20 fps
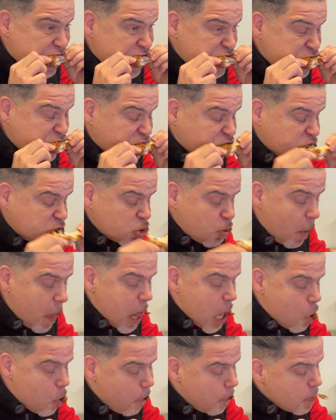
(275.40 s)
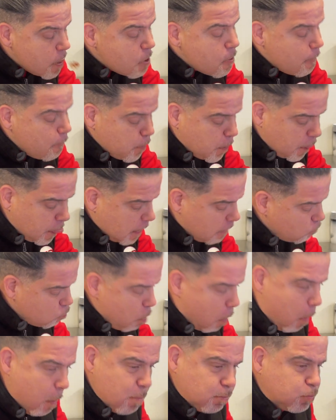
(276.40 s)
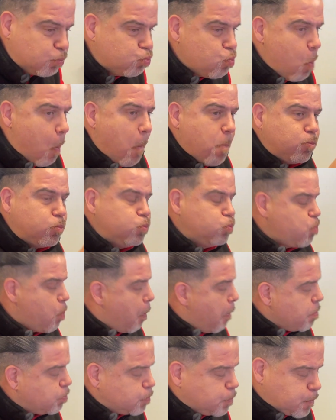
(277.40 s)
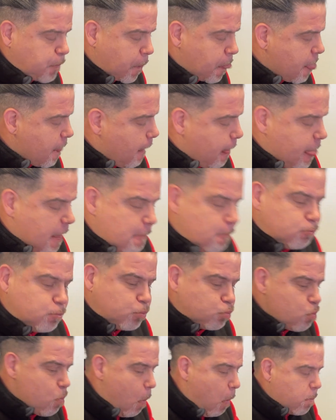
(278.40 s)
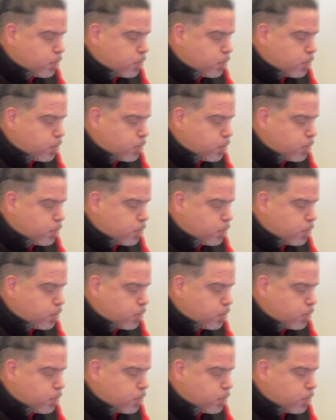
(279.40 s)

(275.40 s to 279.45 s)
He's like, can't talk right now. That's Jazz, y'all. She don't like going